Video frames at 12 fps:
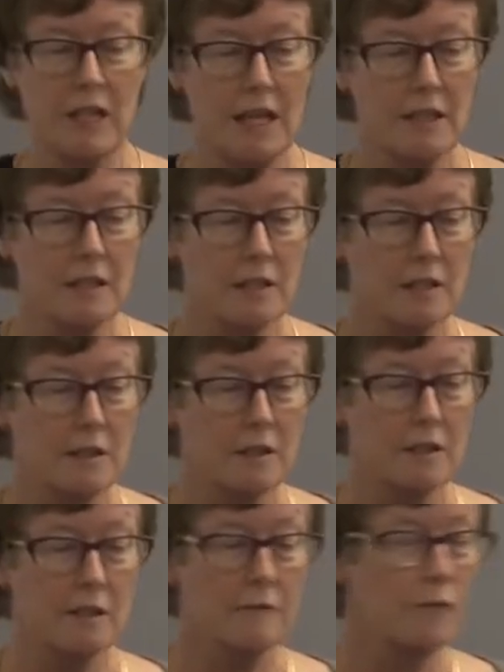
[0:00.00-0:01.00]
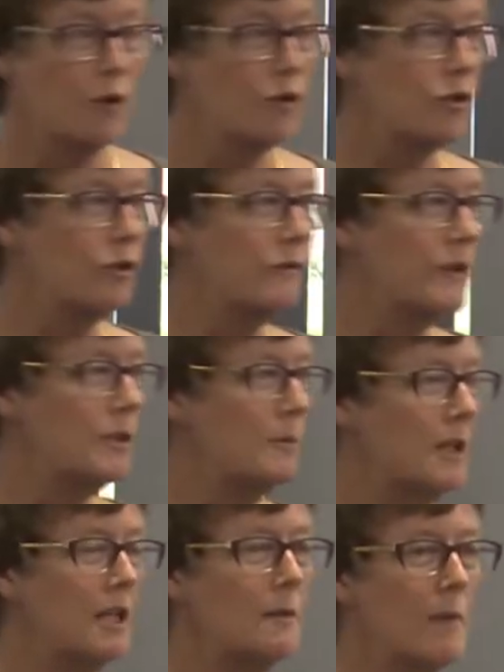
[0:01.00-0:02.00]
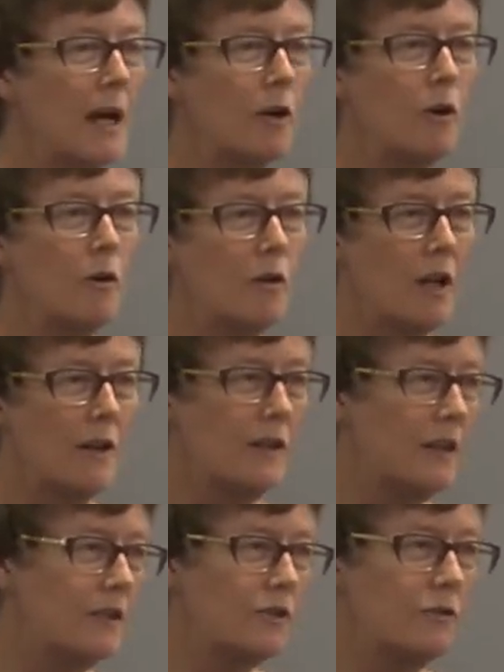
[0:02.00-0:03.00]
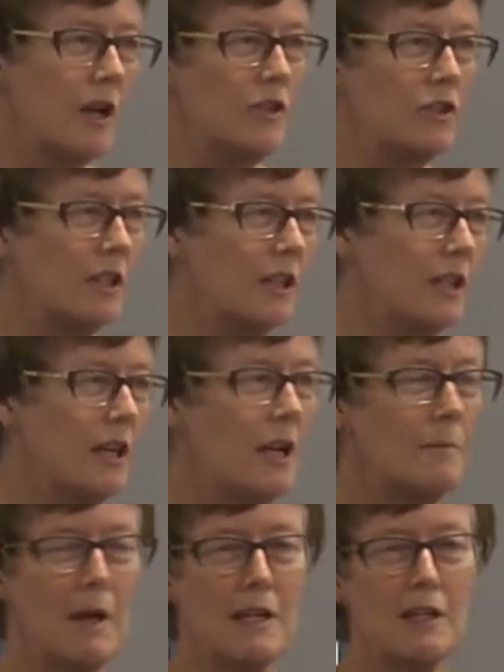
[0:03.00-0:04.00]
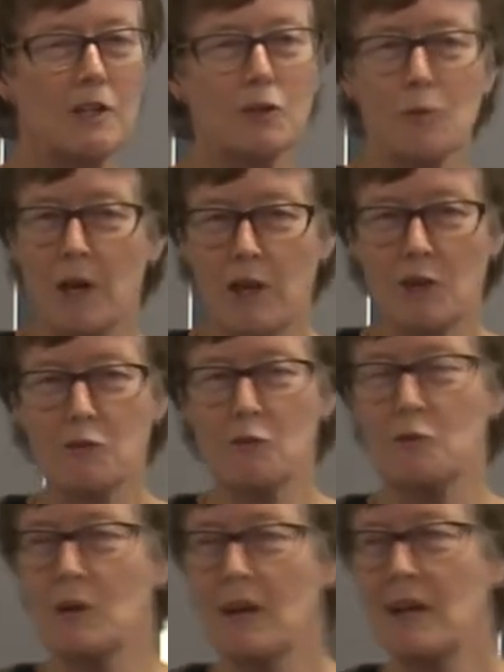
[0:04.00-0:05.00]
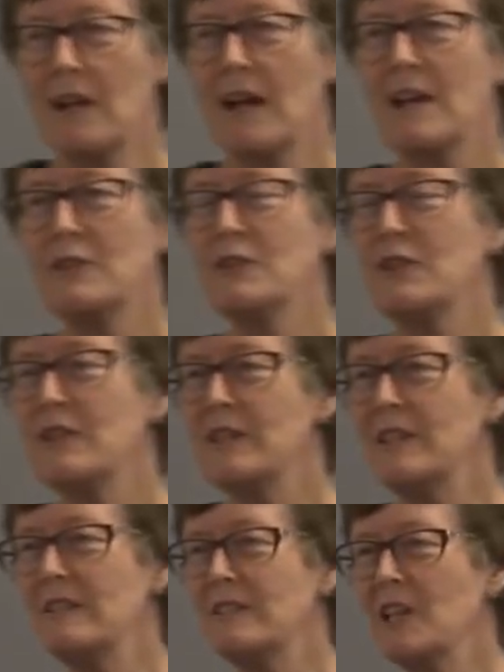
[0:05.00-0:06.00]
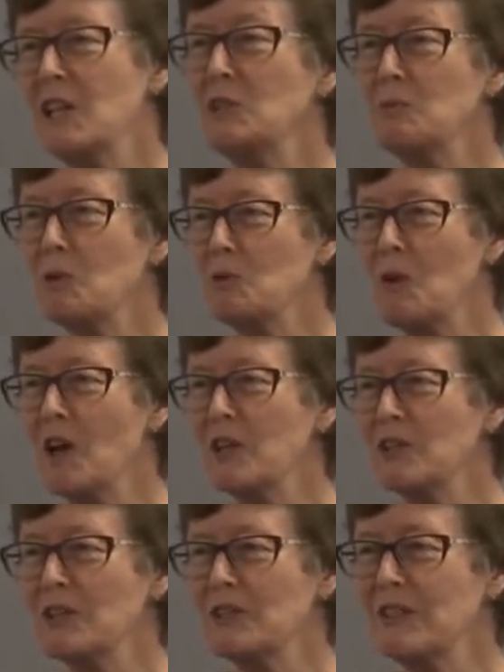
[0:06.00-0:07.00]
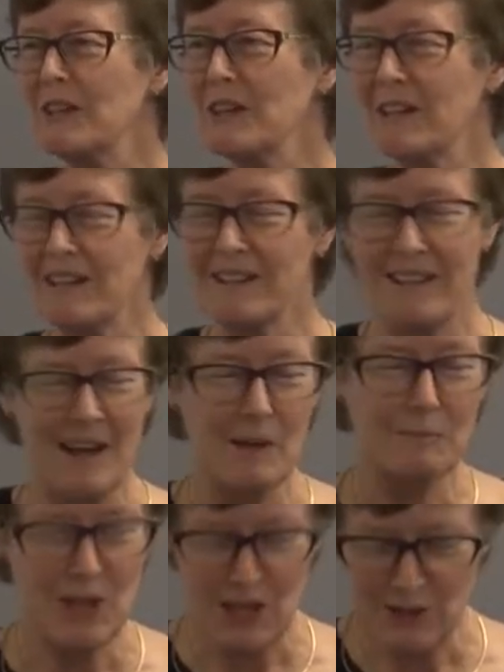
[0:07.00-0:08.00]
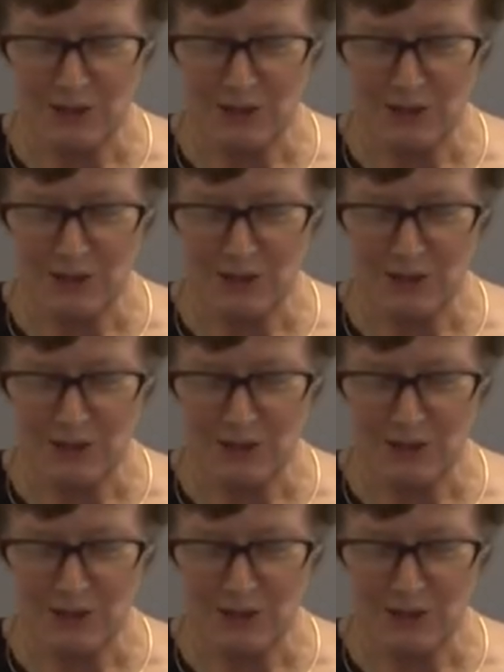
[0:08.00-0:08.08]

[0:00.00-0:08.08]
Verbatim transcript: latest version of intermediate macro, and I think is gradually making its way through as the textbook writers uh, update